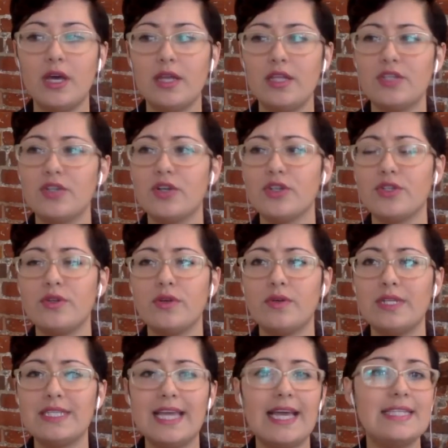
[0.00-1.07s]
These are also
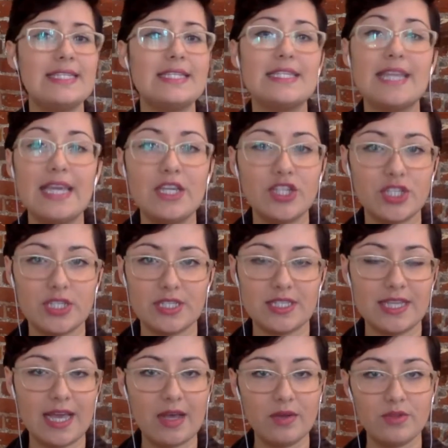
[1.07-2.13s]
known as hesitation
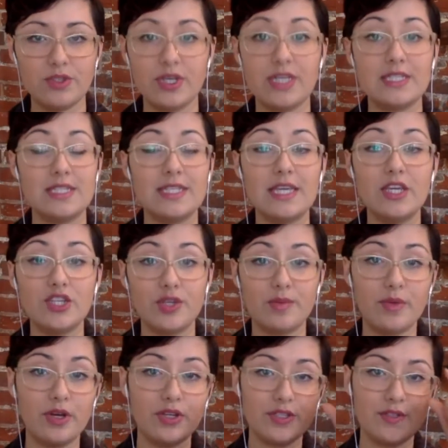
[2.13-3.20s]
sounds or hesitation
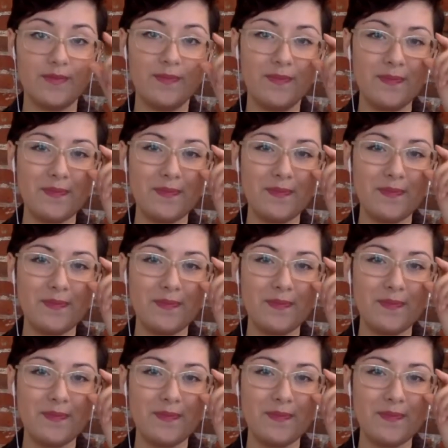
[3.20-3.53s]
marks.